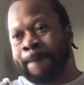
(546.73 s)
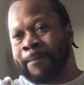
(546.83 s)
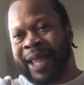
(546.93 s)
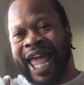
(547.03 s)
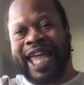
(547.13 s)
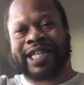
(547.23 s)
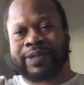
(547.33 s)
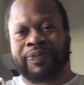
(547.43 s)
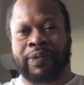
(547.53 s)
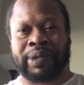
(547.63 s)
hangs
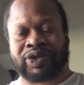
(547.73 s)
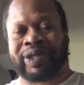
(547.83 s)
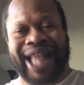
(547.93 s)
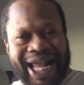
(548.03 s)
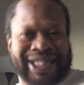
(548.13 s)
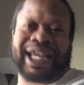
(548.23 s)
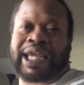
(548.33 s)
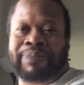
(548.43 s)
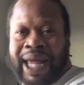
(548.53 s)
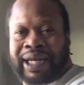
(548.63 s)
them from a tree. That
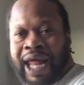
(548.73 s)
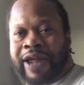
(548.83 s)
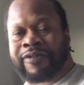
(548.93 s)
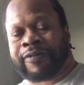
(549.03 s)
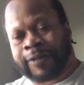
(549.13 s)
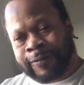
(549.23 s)
same black life.